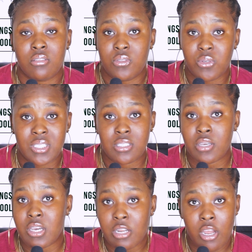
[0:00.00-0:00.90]
Do it
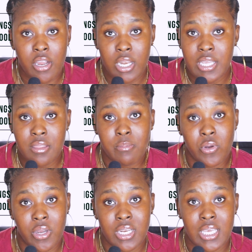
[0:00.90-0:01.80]
early in the
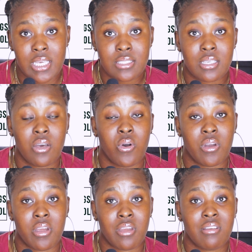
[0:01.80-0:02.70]
mornings
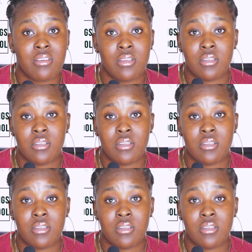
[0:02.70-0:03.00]
or